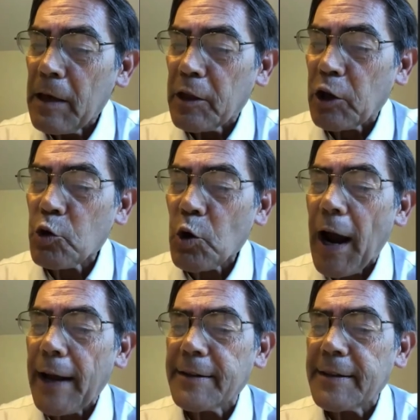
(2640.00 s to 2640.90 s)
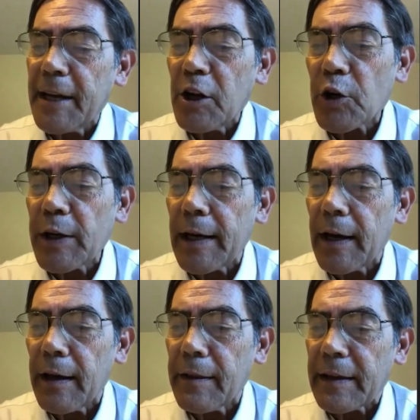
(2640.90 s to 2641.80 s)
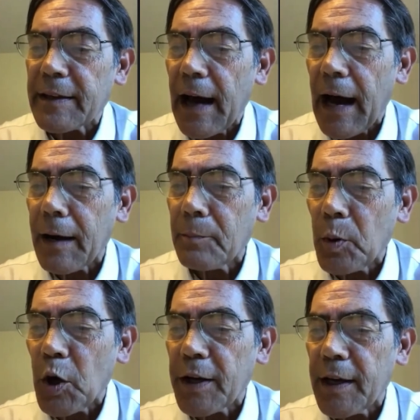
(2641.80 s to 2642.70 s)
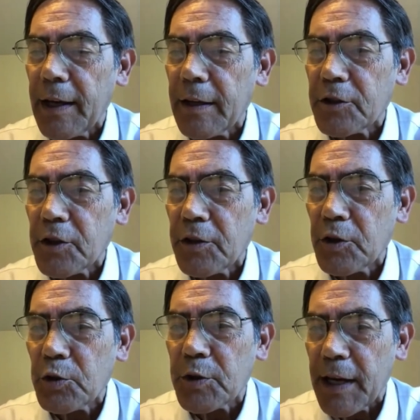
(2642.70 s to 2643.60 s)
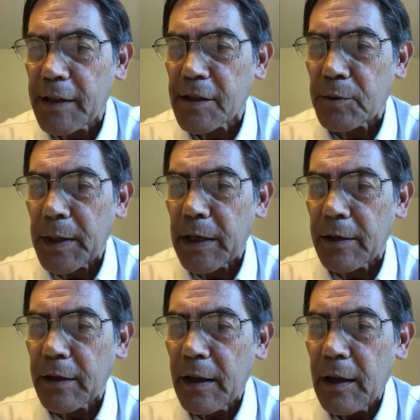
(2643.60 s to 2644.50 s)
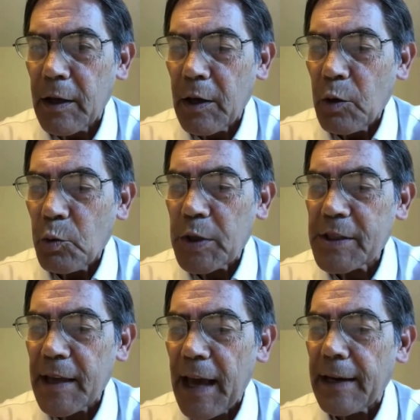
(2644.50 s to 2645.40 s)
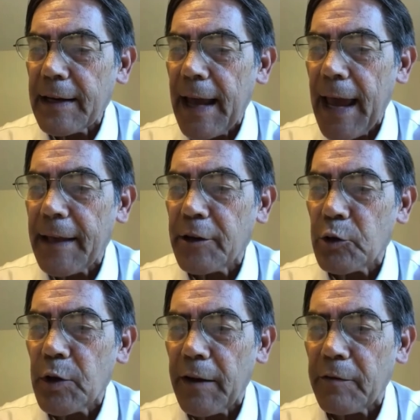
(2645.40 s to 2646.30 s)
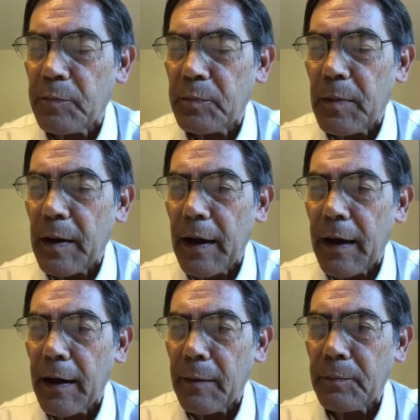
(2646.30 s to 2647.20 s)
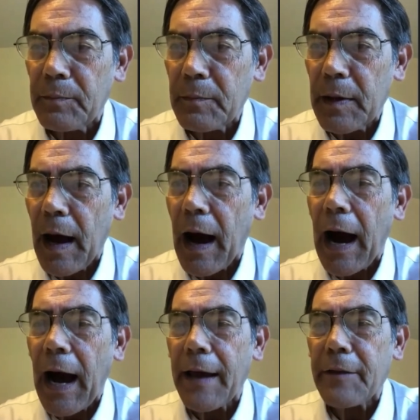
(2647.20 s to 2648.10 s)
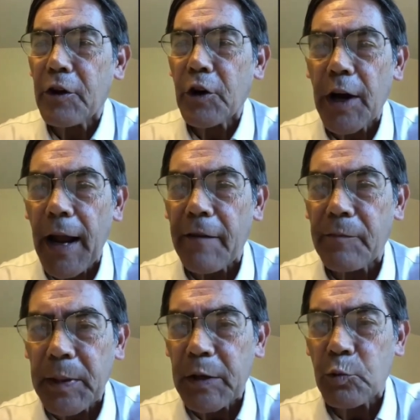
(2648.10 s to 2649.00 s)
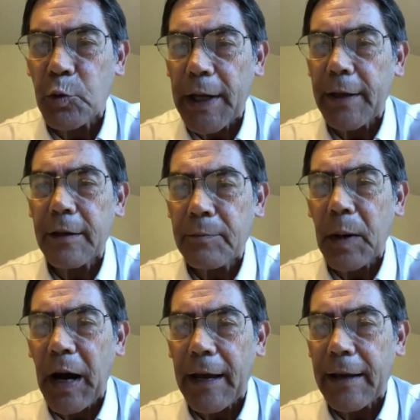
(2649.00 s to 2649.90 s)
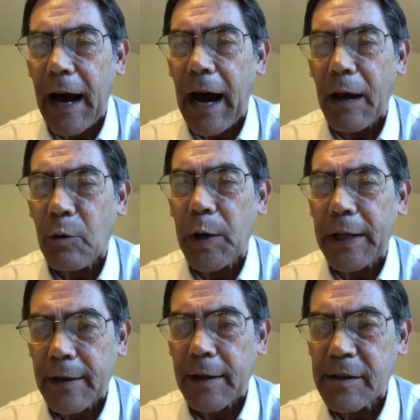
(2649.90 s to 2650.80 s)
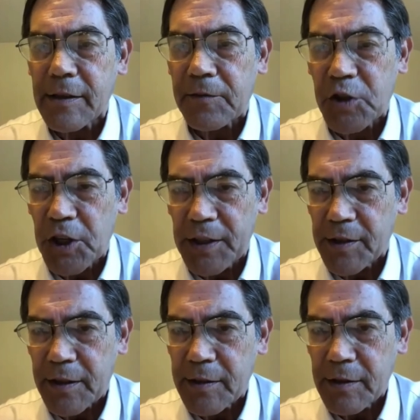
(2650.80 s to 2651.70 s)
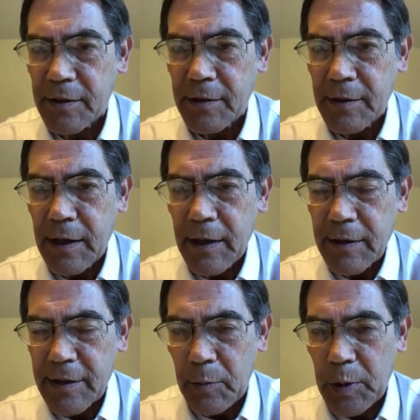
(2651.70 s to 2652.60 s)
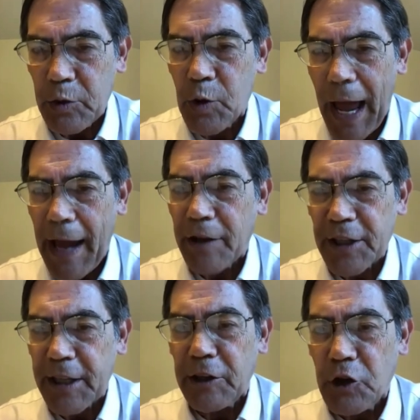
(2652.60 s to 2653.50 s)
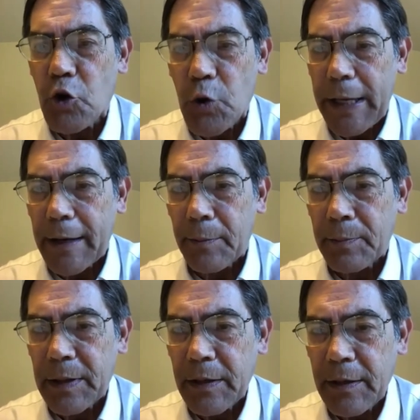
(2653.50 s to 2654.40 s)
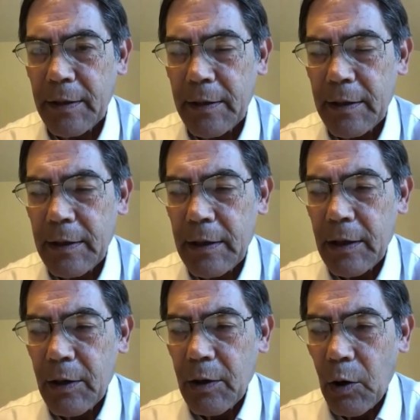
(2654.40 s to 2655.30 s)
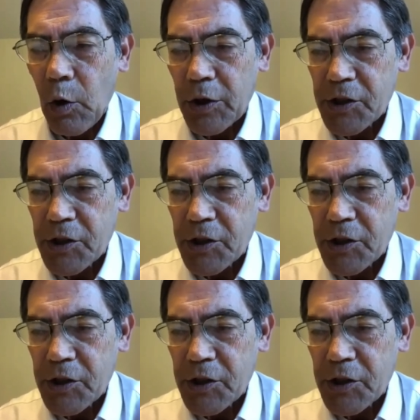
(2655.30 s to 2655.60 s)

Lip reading: the criteria that got a book into the New Testament was that it had to have either have been written by an eyewitness of Jesus, someone who actually knew him, or